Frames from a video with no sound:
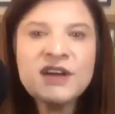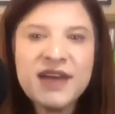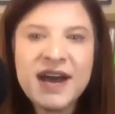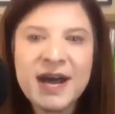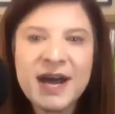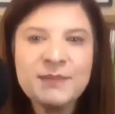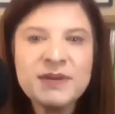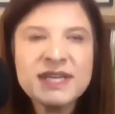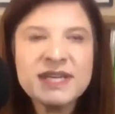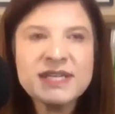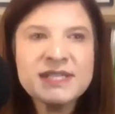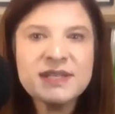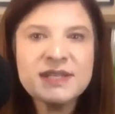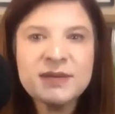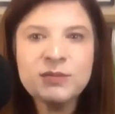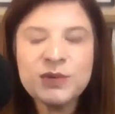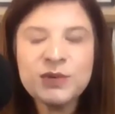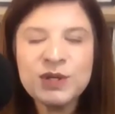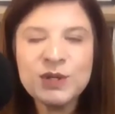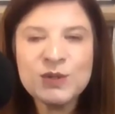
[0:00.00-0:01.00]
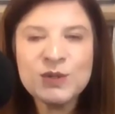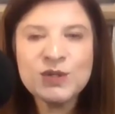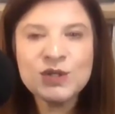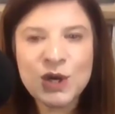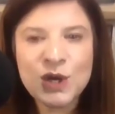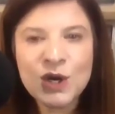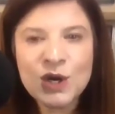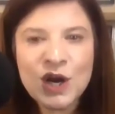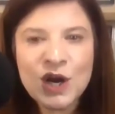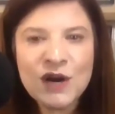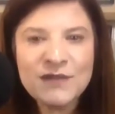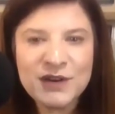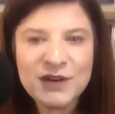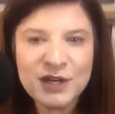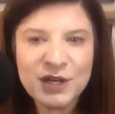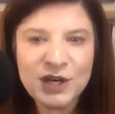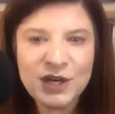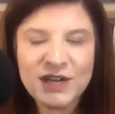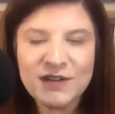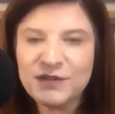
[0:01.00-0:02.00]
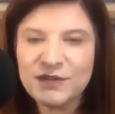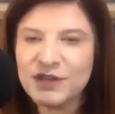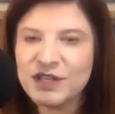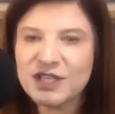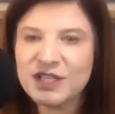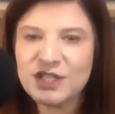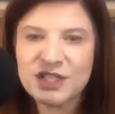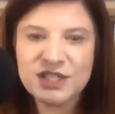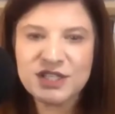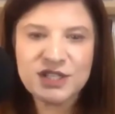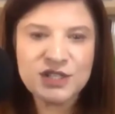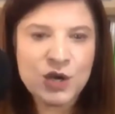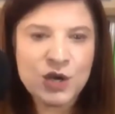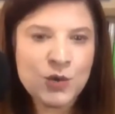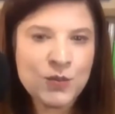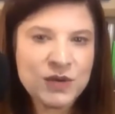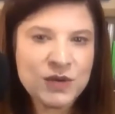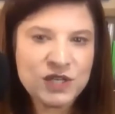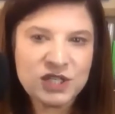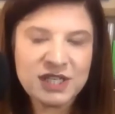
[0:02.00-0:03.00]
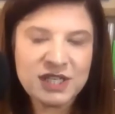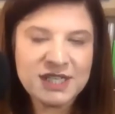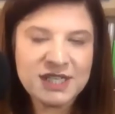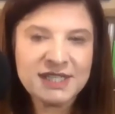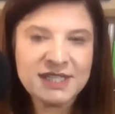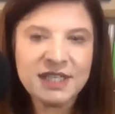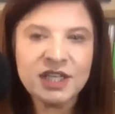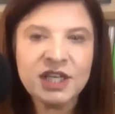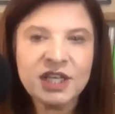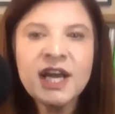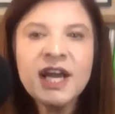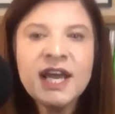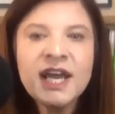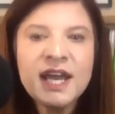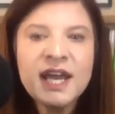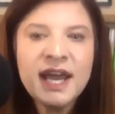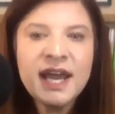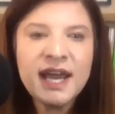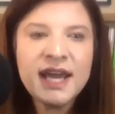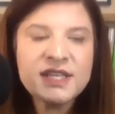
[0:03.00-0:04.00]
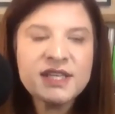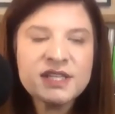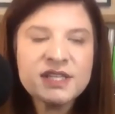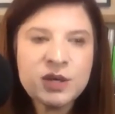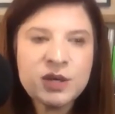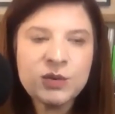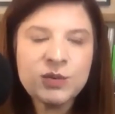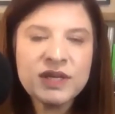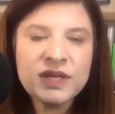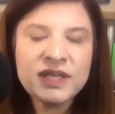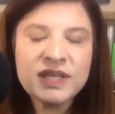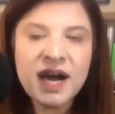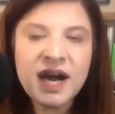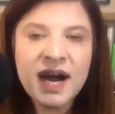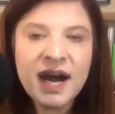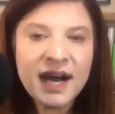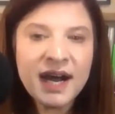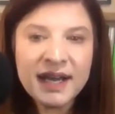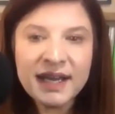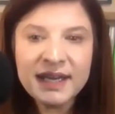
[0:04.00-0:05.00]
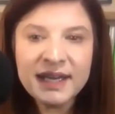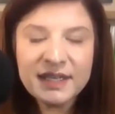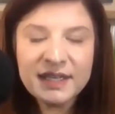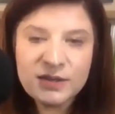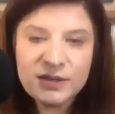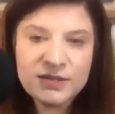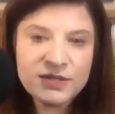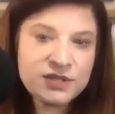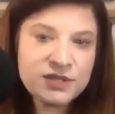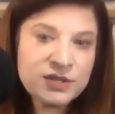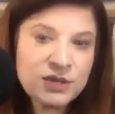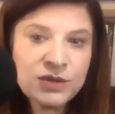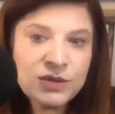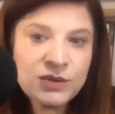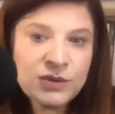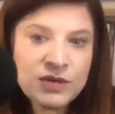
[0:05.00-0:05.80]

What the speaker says: that, because when you start off on a great foot, it's just so much easier. And so when I, as a solo